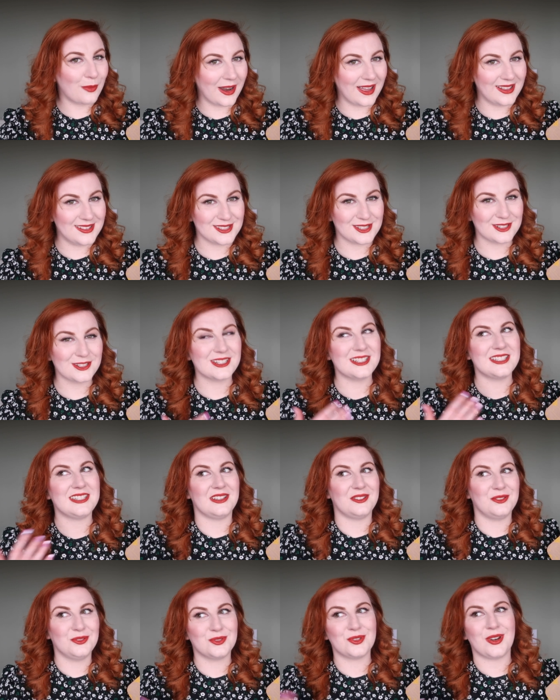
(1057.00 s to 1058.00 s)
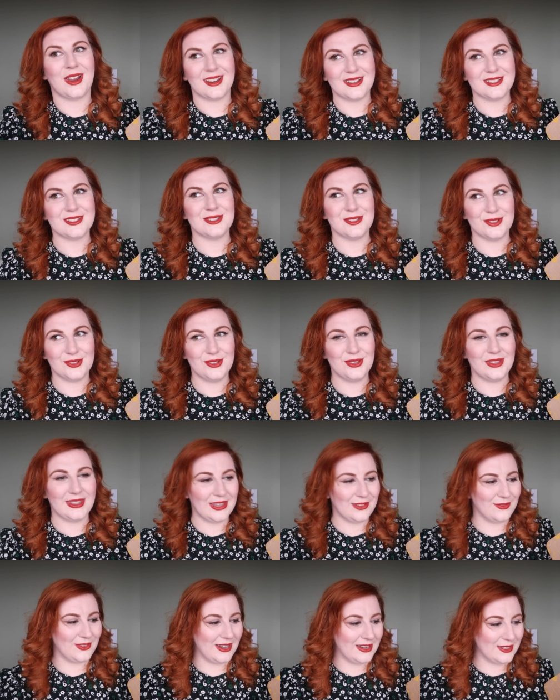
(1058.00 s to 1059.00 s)
brands are still trying to do
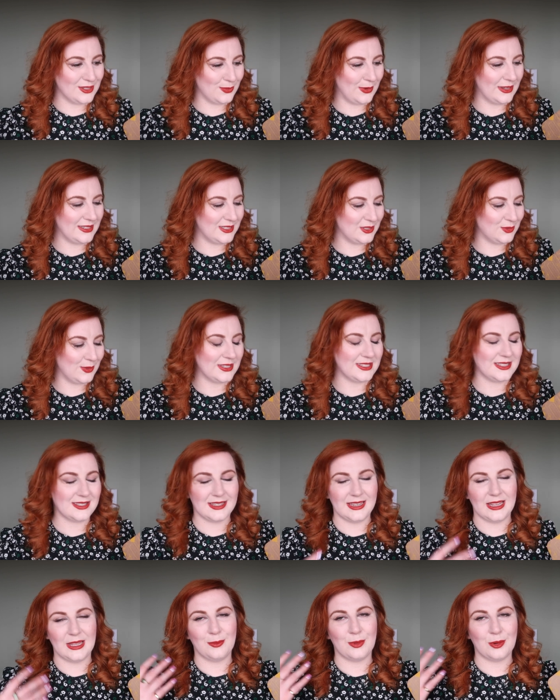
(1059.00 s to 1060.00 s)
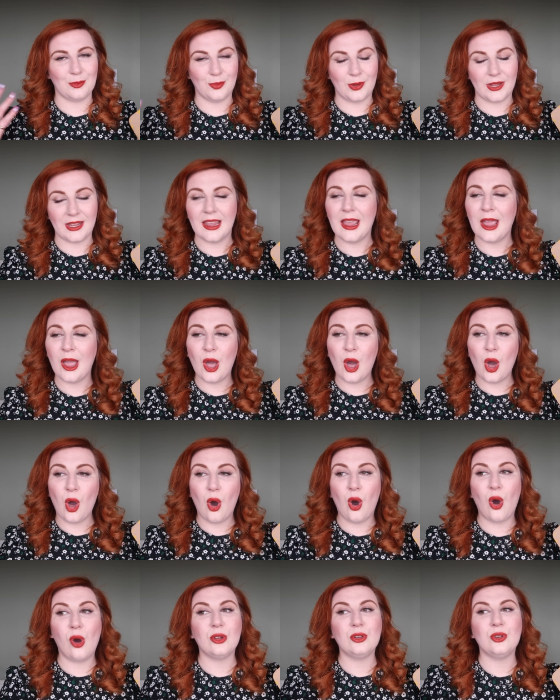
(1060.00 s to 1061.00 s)
even in 2023 when we
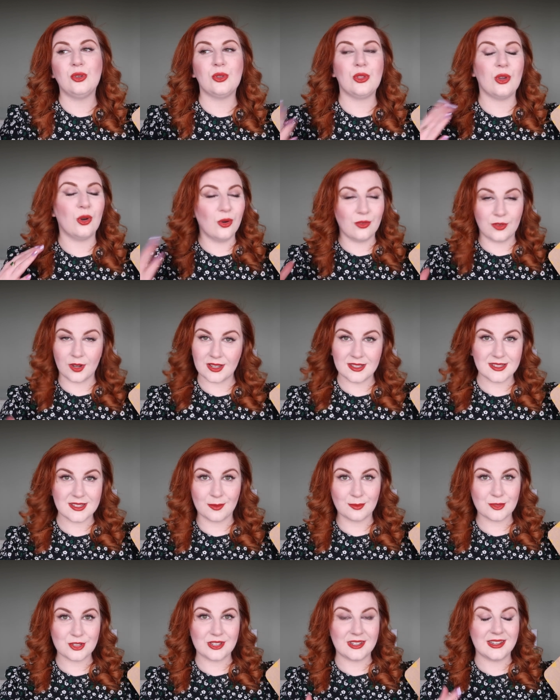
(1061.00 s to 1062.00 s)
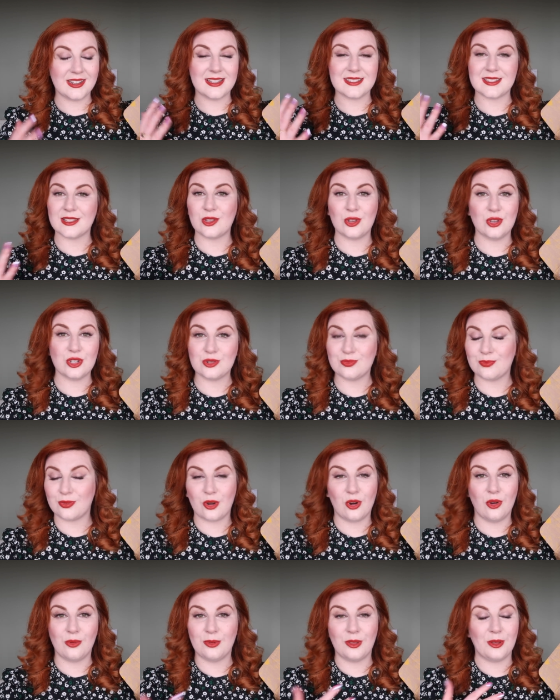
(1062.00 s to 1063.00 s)
all know that overconsumption is a huge
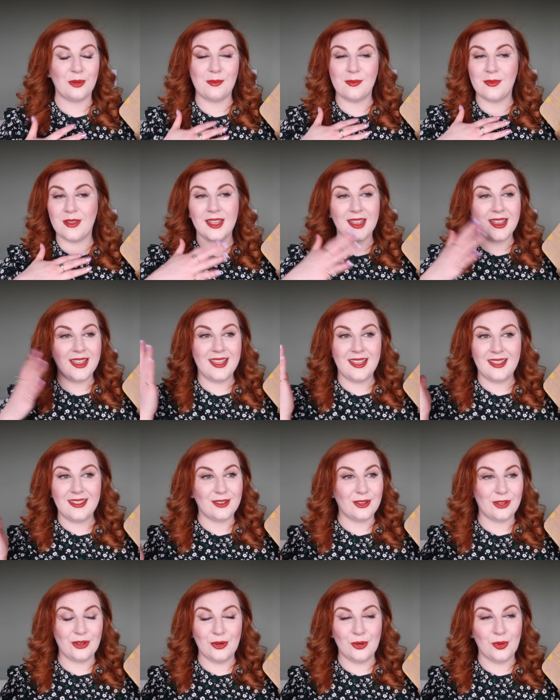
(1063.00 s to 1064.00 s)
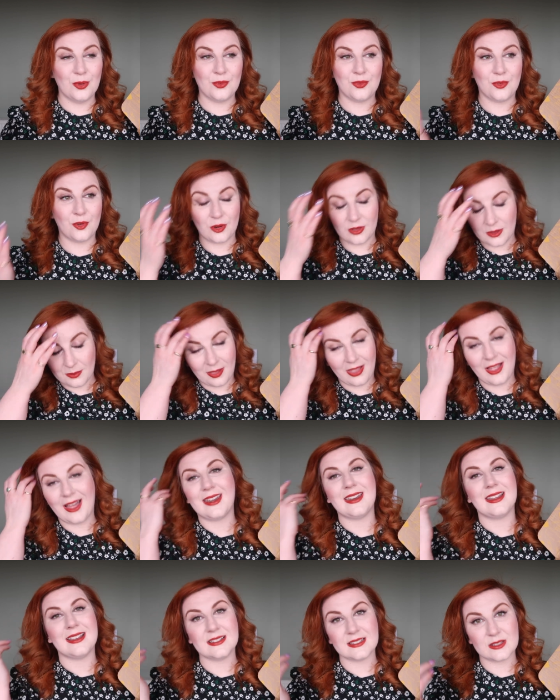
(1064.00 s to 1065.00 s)
problem you know for the
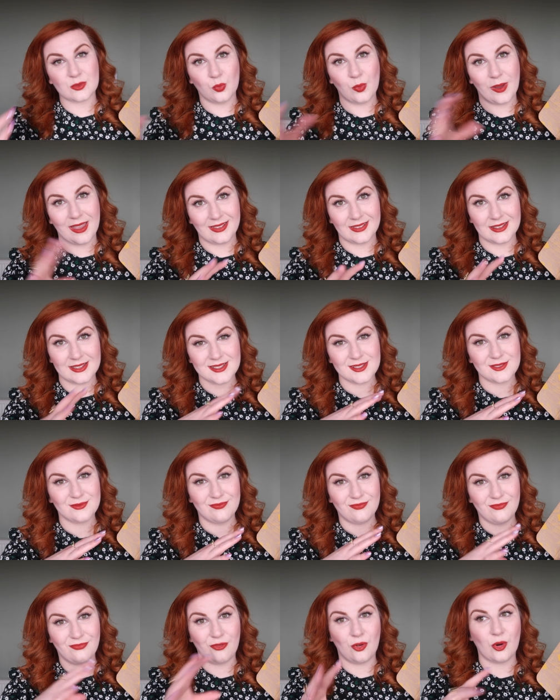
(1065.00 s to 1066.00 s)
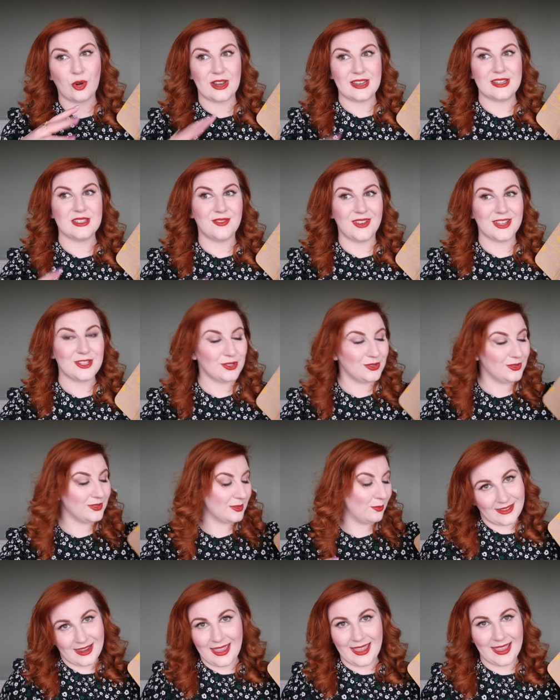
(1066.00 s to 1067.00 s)
planet as well as for
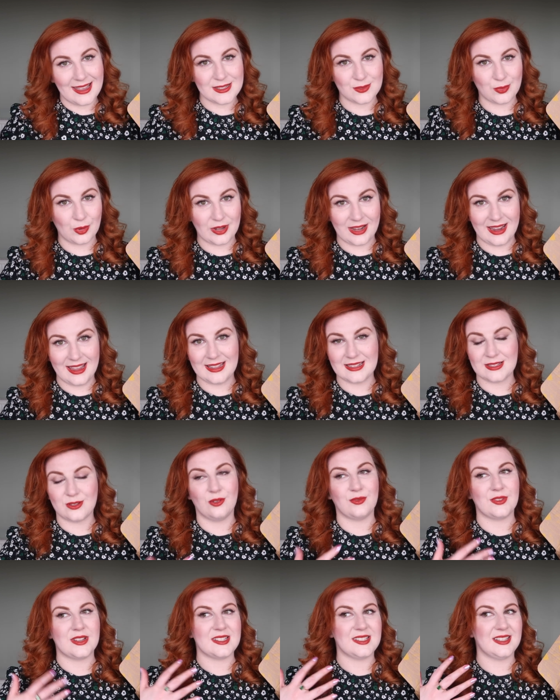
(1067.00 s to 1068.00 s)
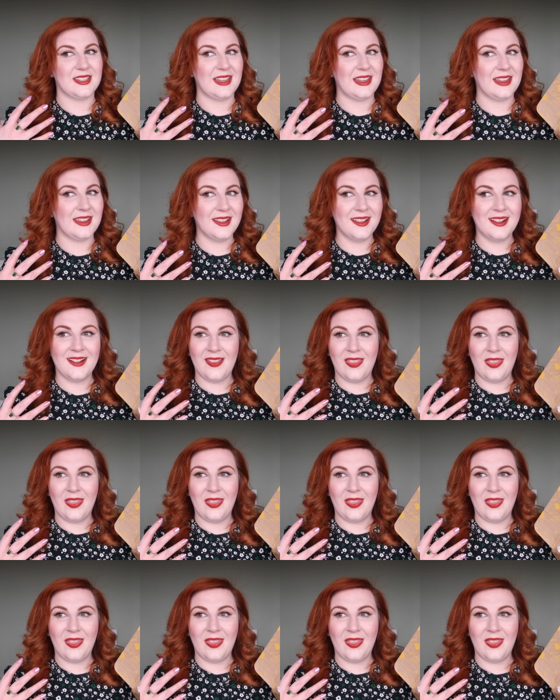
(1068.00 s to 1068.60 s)
individuals it is what it is obviously